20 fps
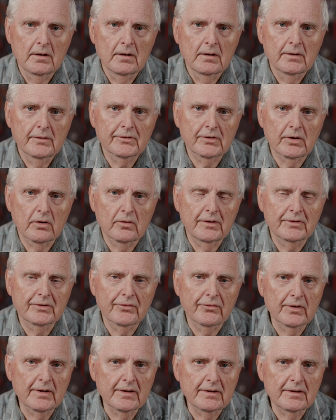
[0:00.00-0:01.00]
So it's
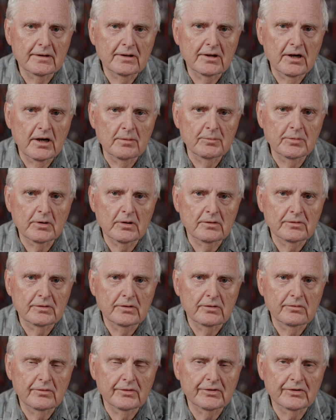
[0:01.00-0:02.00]
really incumbent on
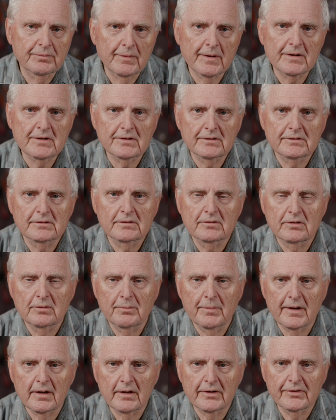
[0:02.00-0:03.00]
you, especially, to
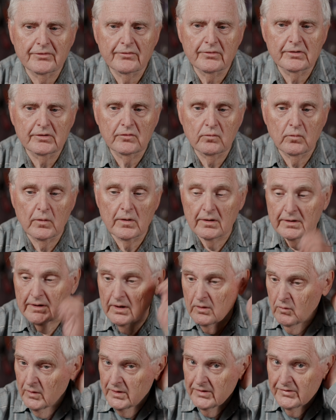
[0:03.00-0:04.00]
balance reeds well. Now,
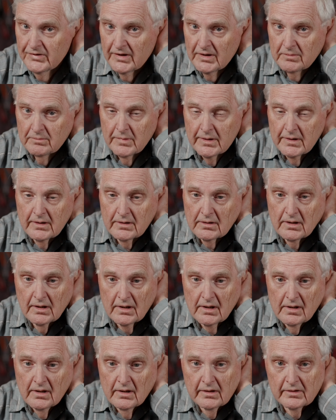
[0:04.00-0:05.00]
what does that mean?
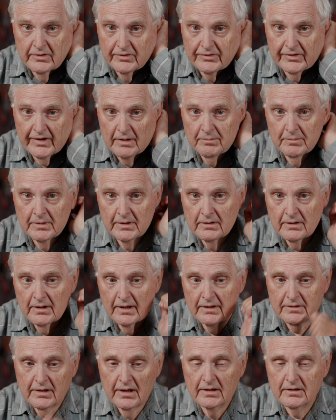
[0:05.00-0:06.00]
Does that mean
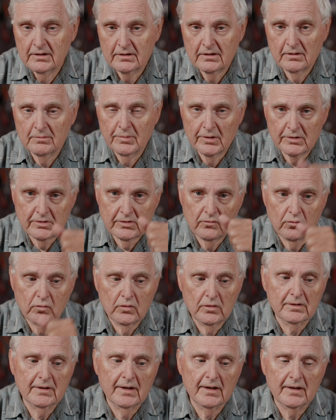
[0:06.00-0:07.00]
like taking a bunch of
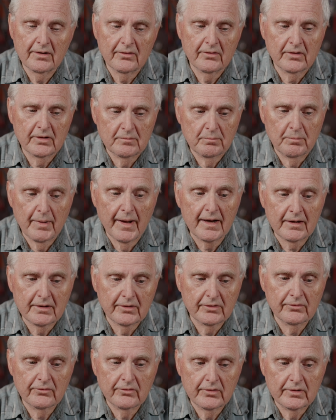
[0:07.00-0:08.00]
wood out of the back
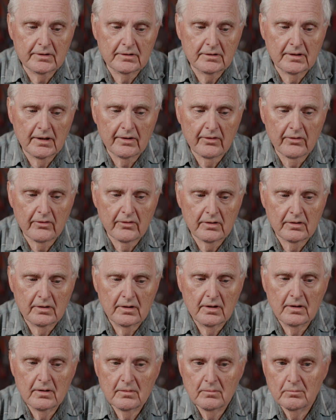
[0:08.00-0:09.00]
of the reed, out of the
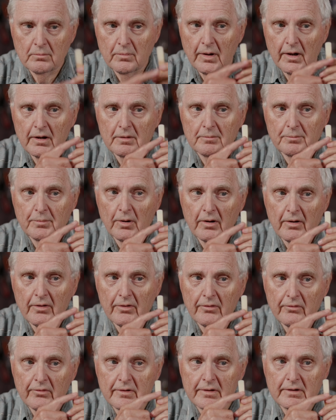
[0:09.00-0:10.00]
bottom part of
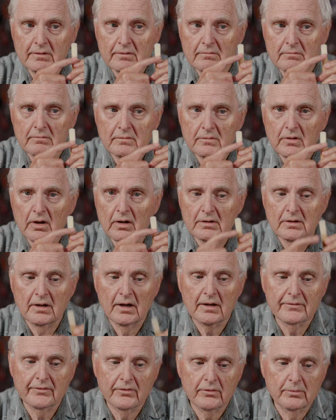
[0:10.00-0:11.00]
the reed. No,
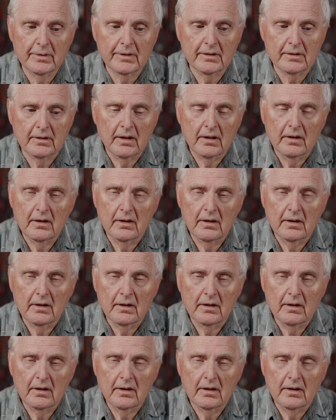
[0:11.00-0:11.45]
God forbid.